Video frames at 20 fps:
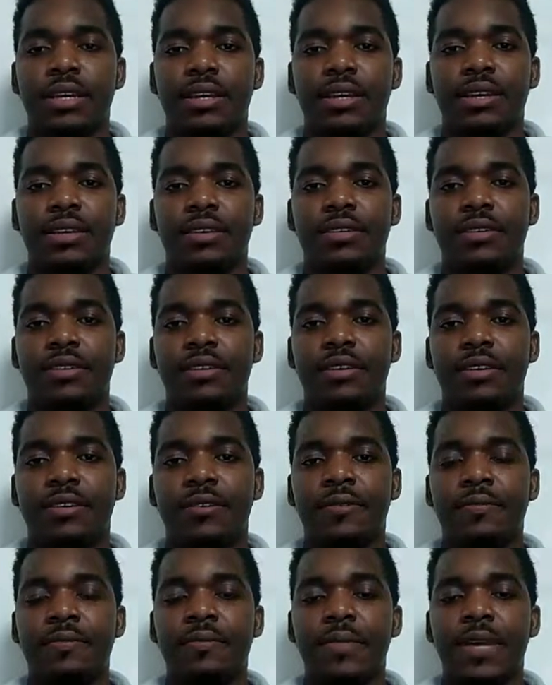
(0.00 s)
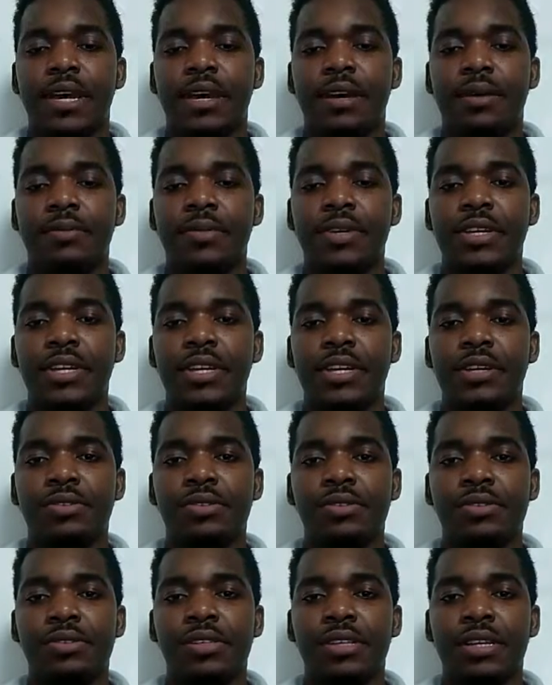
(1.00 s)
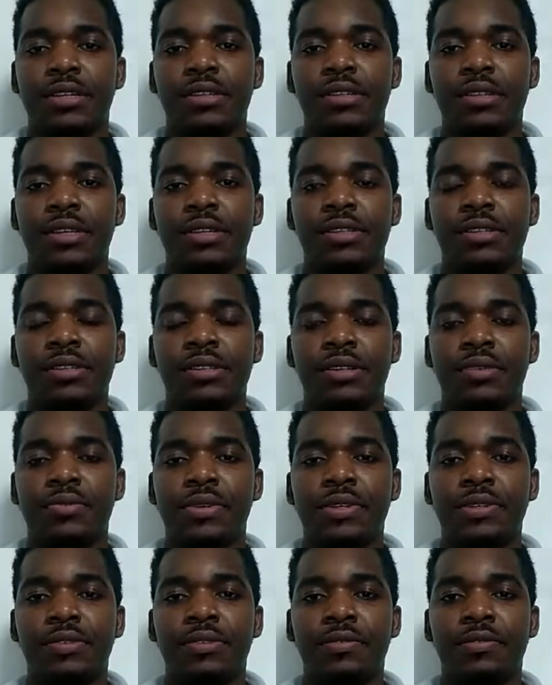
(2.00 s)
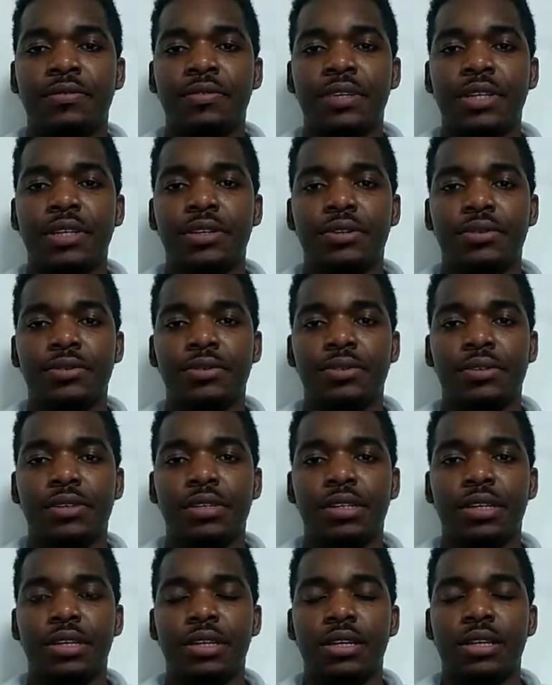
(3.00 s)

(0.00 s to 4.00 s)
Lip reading: and I'm here to start a series of videos.